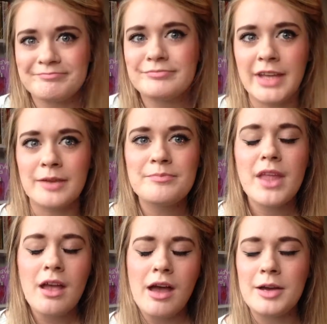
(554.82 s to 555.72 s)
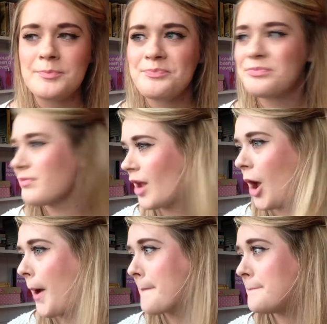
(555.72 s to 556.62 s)
Yeah.
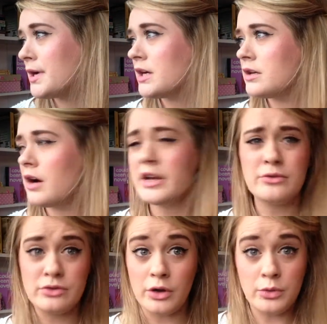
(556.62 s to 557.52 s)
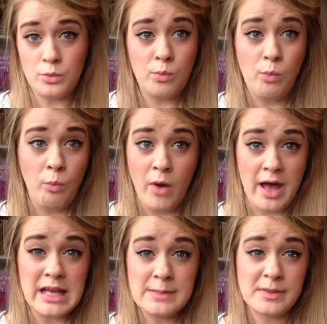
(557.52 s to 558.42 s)
But I don't know
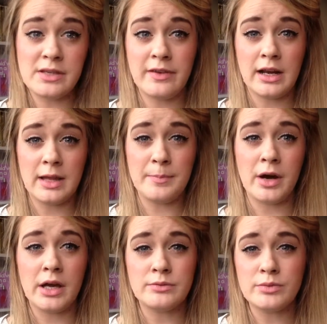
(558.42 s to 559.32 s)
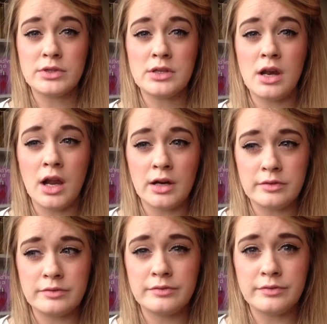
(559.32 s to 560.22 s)
where specifically, but I would
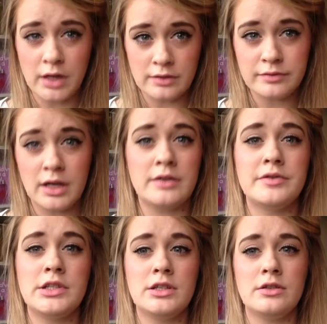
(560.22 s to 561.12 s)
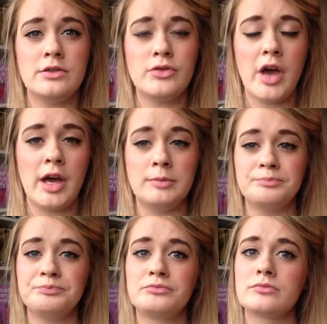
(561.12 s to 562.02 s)
love to
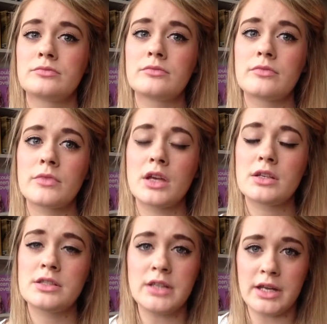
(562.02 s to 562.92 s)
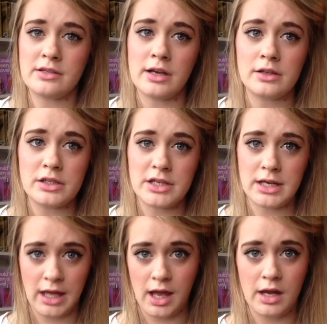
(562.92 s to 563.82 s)
study psychology
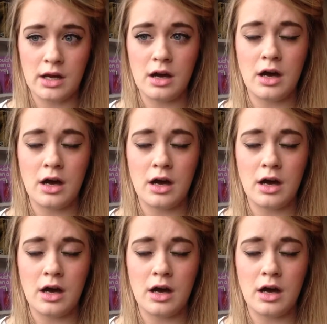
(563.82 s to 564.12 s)
again.